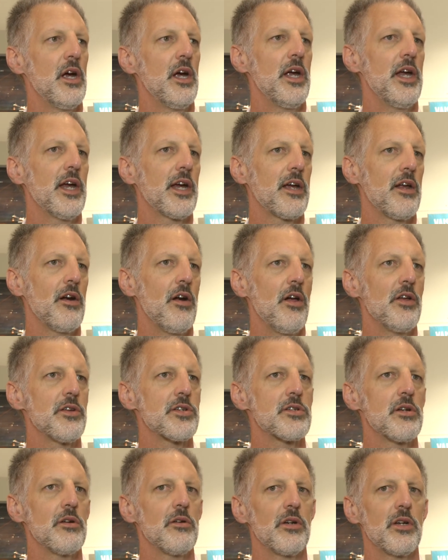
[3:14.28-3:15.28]
It can
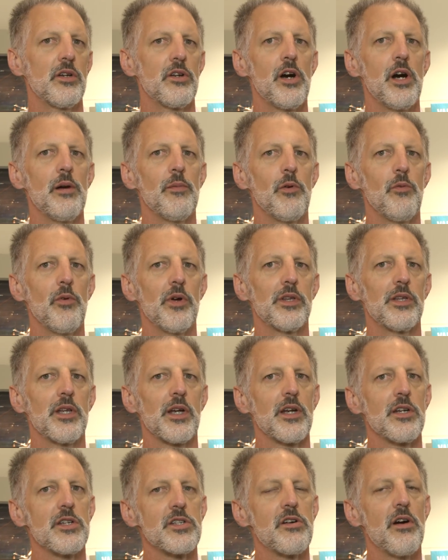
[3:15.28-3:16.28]
also determine what the
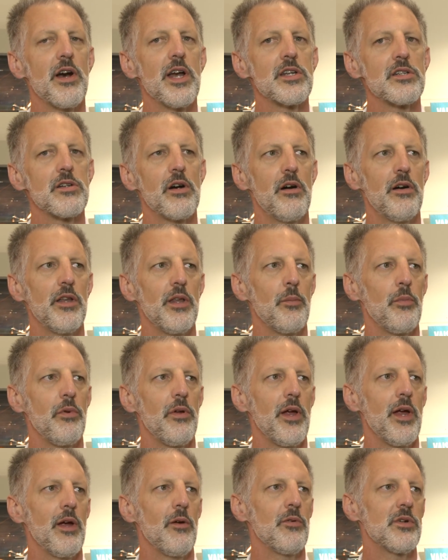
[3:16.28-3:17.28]
constraints are in the
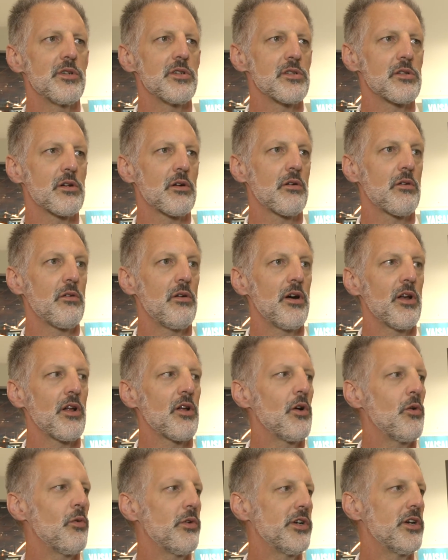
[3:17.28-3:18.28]
plant, which is
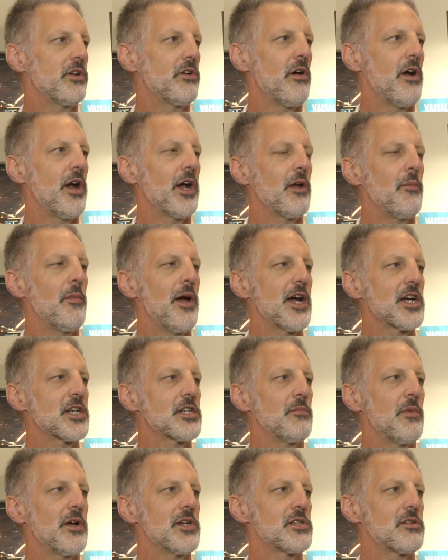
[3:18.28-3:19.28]
critical when you're trying to
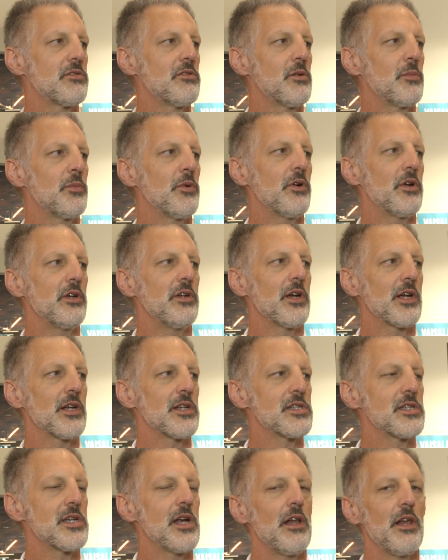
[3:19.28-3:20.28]
maximize throughput and you can
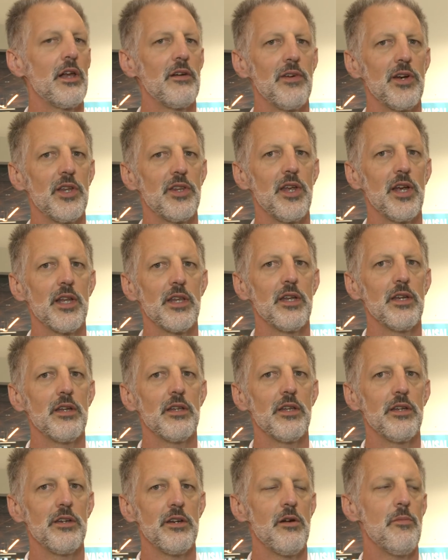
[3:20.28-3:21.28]
sell everything that
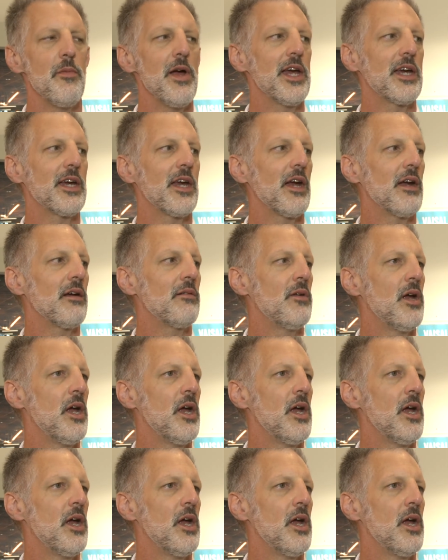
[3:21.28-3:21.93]
you're making.